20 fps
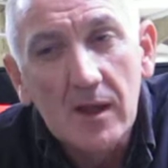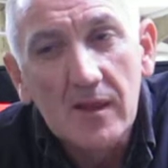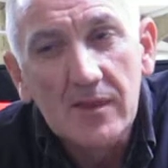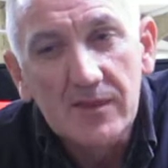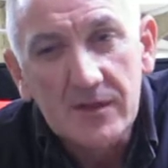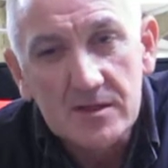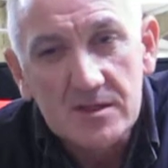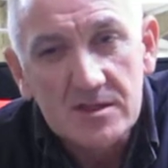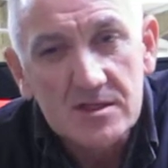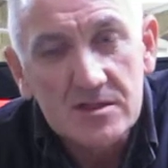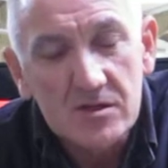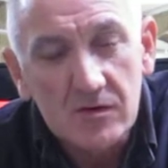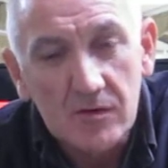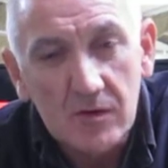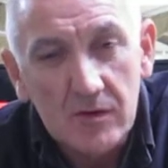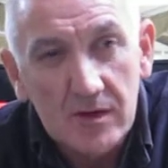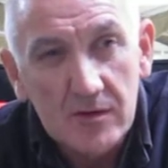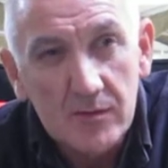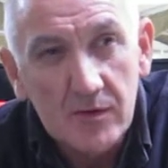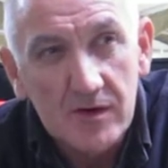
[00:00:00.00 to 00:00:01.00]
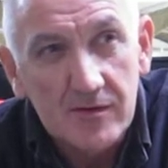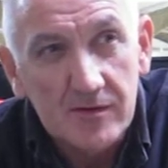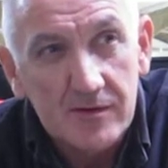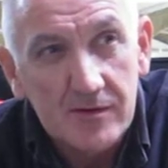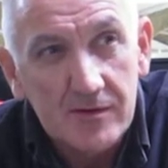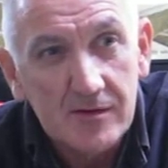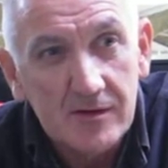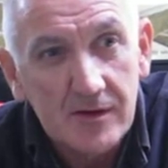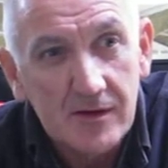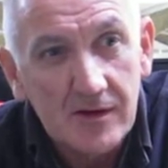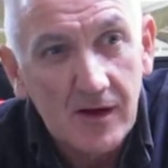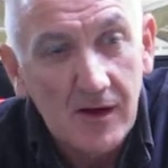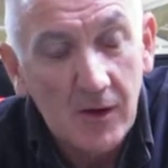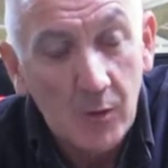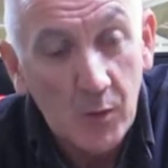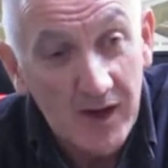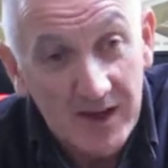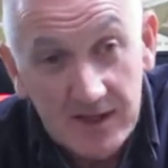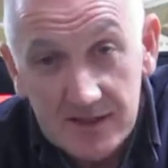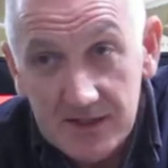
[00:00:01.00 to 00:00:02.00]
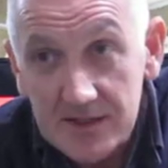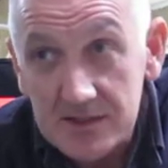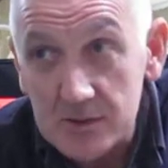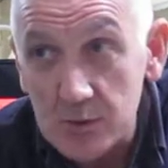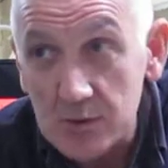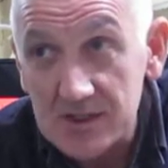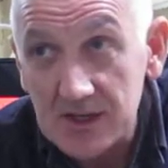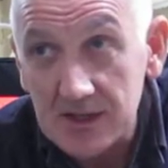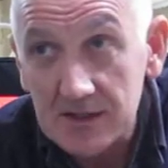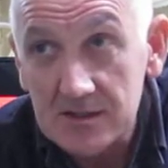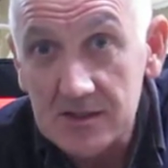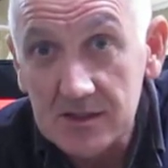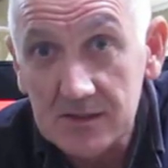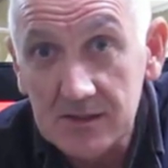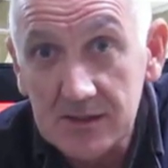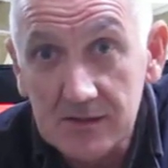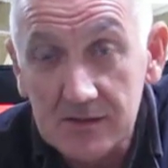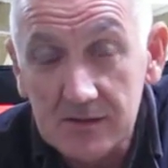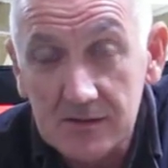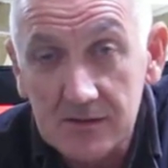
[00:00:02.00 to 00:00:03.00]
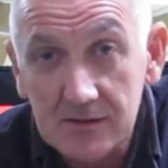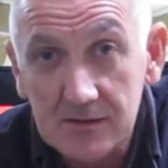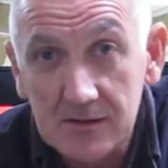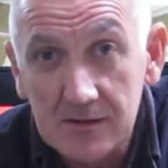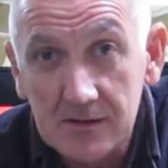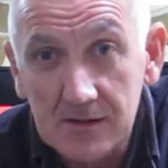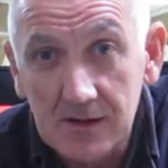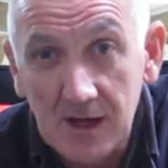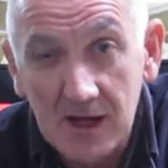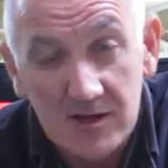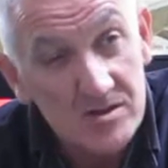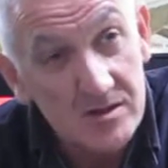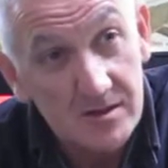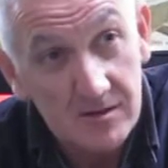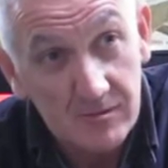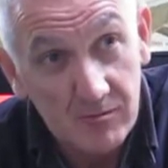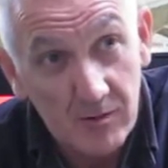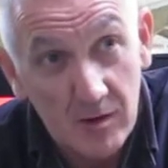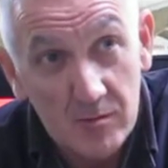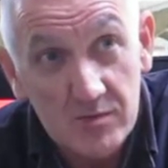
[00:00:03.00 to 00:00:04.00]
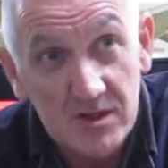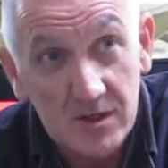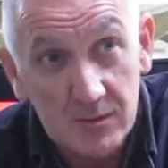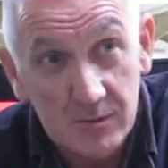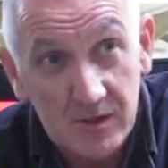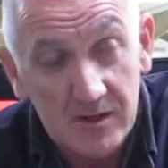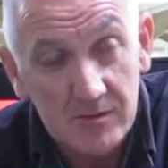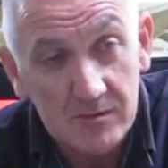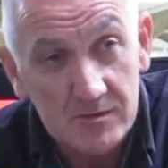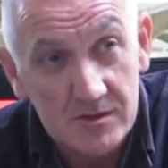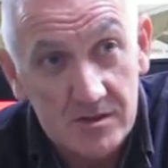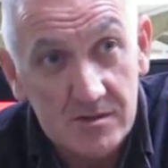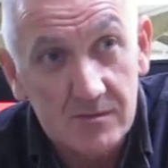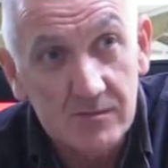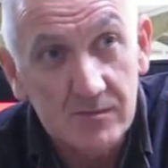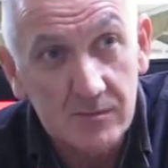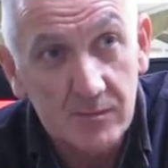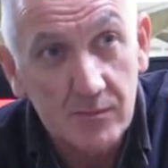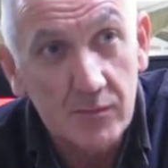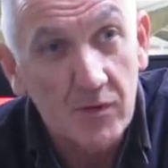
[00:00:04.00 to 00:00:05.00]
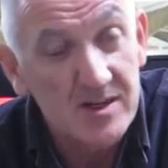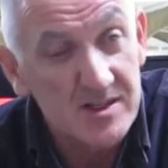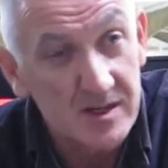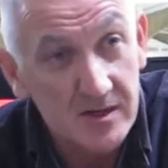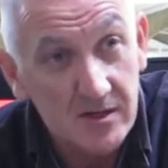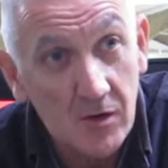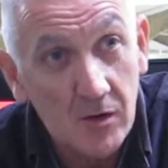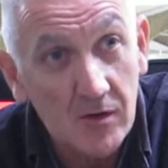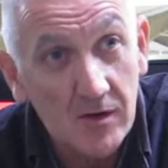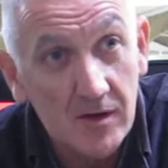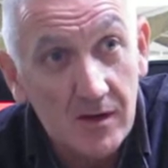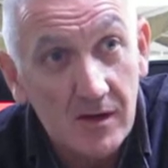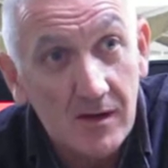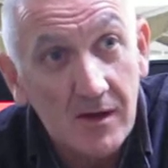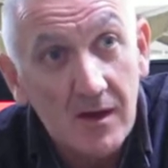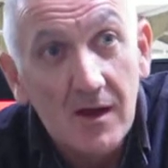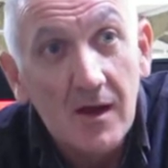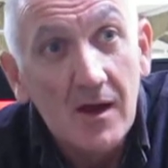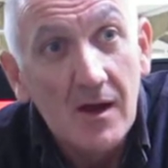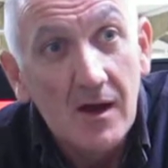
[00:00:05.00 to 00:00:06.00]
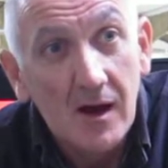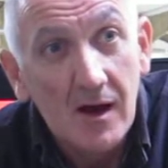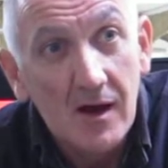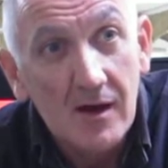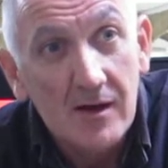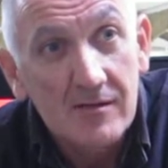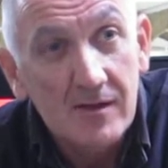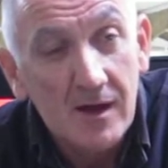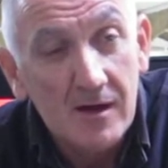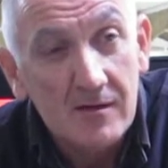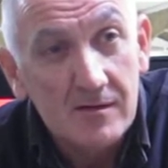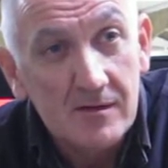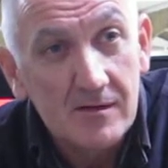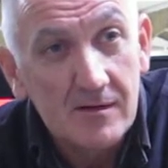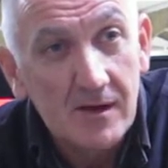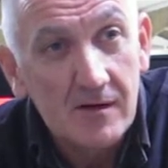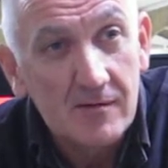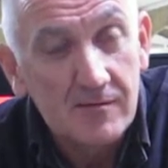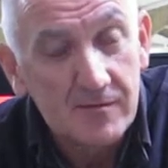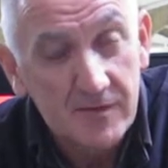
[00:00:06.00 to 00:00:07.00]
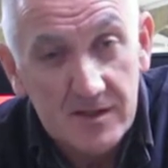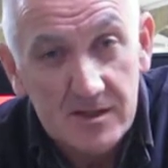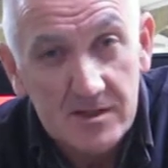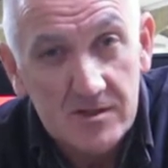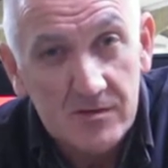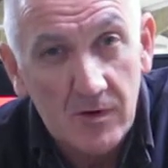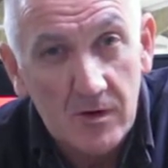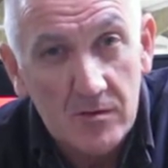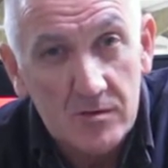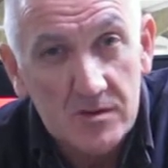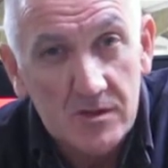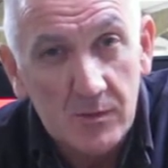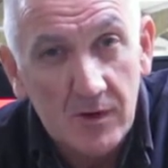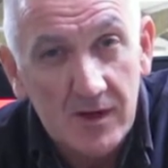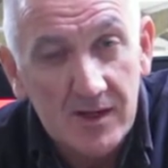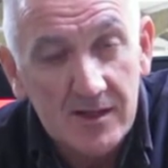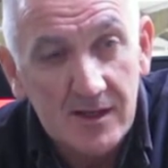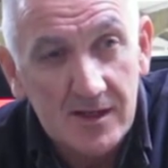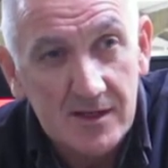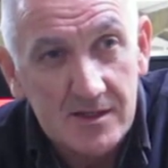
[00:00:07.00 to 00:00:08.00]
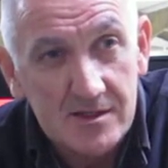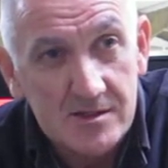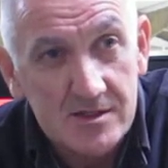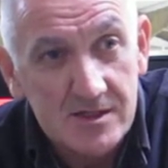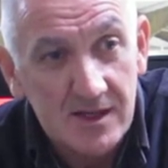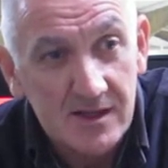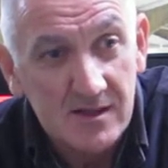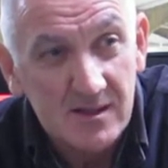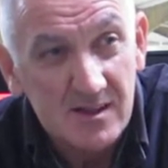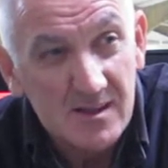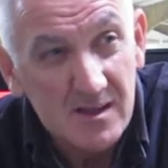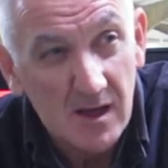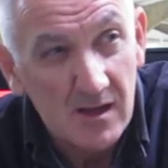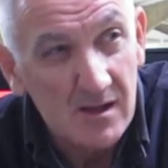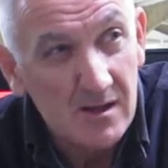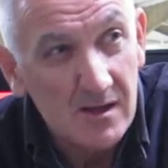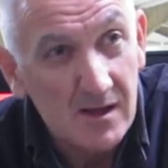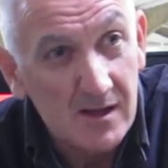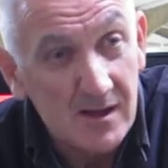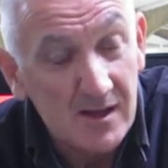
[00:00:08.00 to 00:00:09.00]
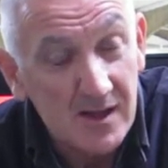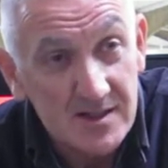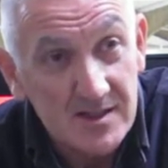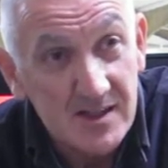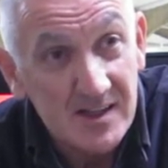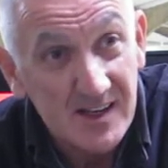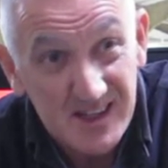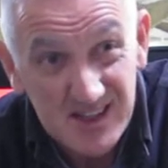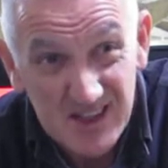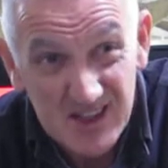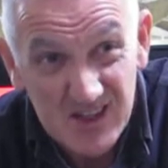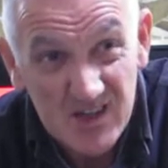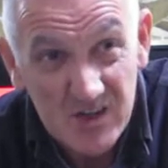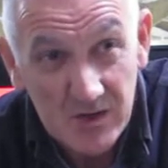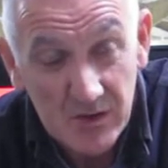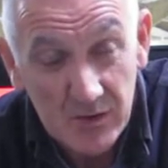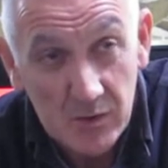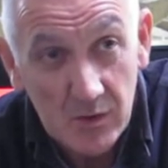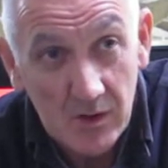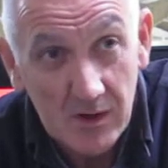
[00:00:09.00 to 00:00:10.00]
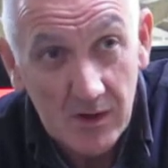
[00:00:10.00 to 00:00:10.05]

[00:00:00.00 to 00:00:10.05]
The story with Awaydays was actually wrote it when I was pretty young. I first wrote Awaydays in 1982